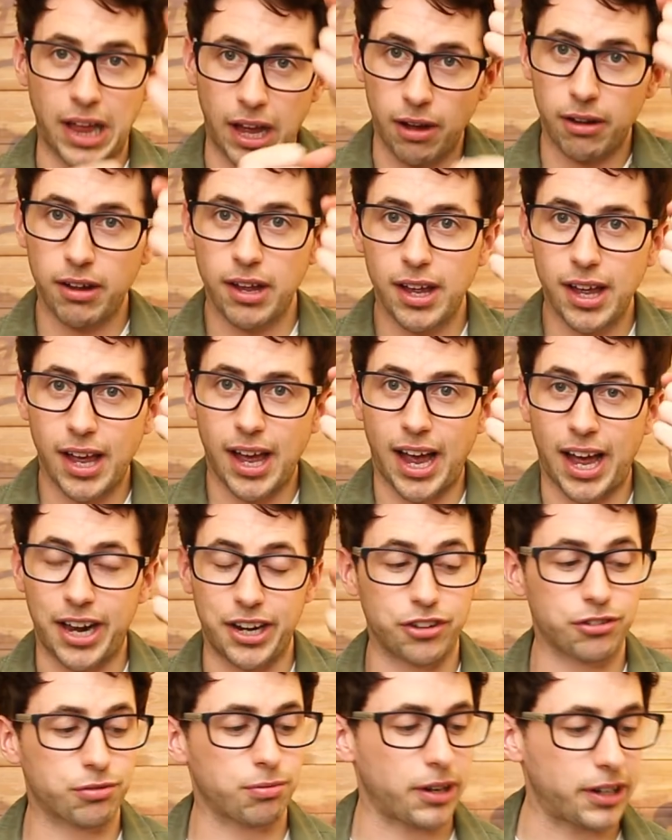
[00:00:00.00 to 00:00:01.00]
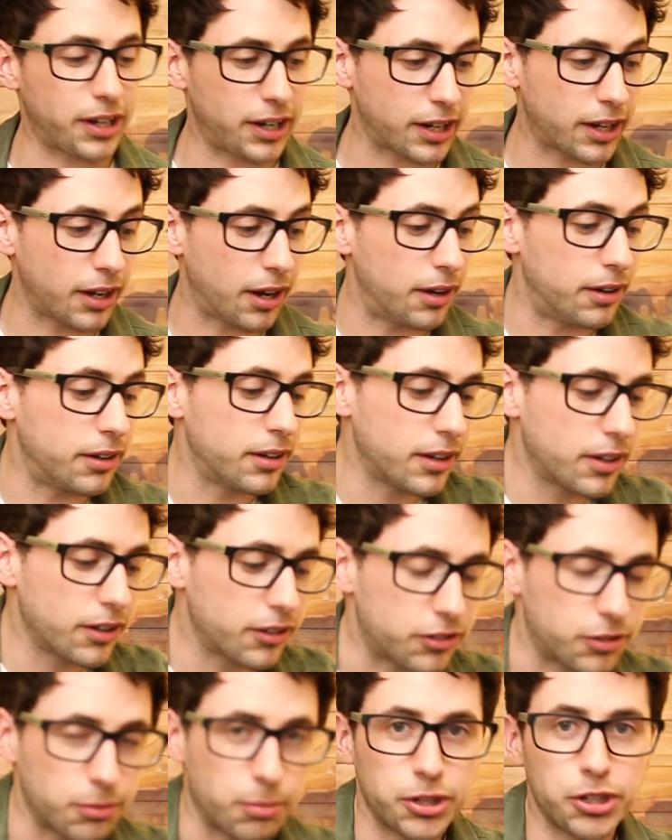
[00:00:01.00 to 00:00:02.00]
out and it's ready to go.
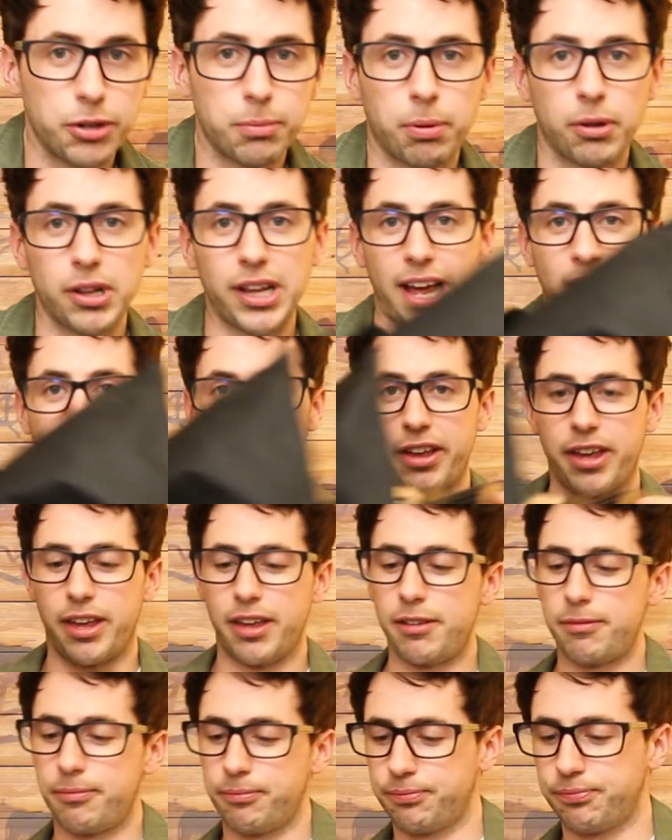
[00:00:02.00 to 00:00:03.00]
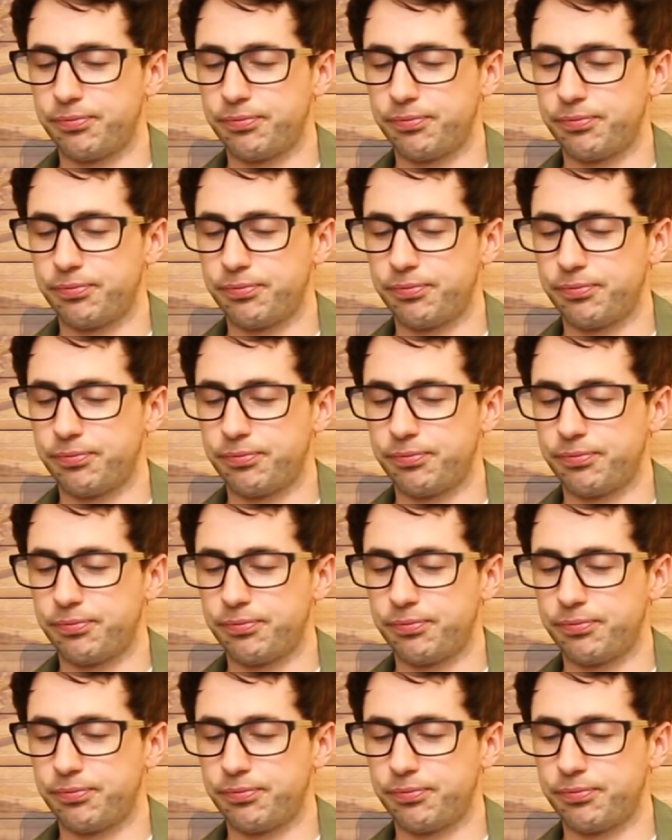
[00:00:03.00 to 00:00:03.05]
So when you pull it out here,